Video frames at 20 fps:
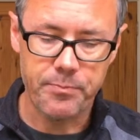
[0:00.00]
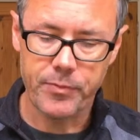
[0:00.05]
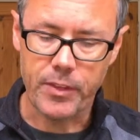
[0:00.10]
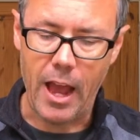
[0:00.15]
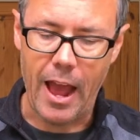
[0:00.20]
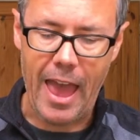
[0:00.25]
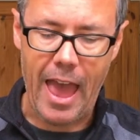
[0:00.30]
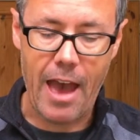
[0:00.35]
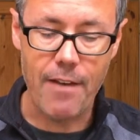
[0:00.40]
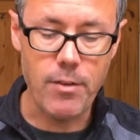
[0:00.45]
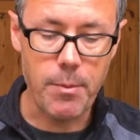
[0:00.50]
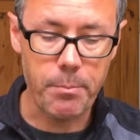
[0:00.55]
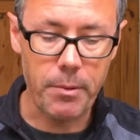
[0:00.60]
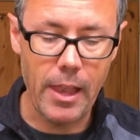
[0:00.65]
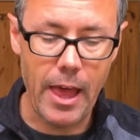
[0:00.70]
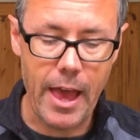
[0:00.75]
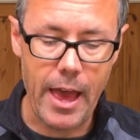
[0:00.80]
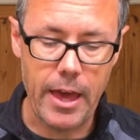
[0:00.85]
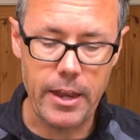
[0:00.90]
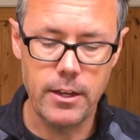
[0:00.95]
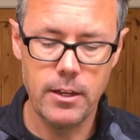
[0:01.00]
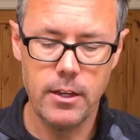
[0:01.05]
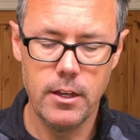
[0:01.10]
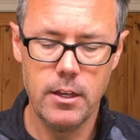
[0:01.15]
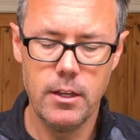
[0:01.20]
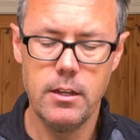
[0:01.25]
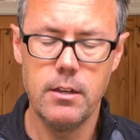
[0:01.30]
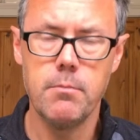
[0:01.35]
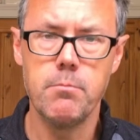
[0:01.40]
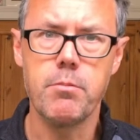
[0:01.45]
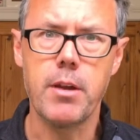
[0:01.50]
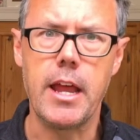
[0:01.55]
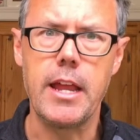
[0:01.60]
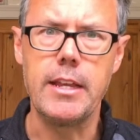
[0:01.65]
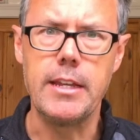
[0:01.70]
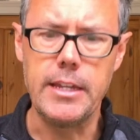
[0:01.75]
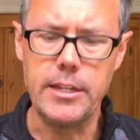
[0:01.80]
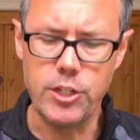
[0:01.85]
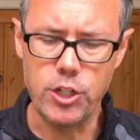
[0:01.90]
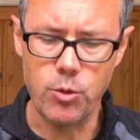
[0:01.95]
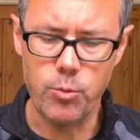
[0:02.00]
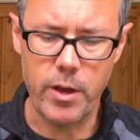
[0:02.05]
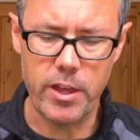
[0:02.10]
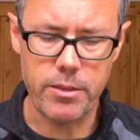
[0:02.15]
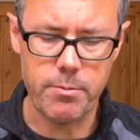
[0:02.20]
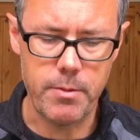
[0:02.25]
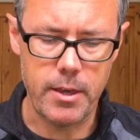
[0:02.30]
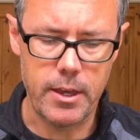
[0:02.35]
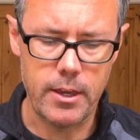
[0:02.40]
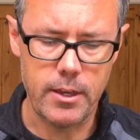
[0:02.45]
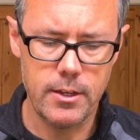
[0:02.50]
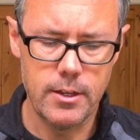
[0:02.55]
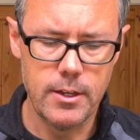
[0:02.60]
I have a plan, but I need you with me.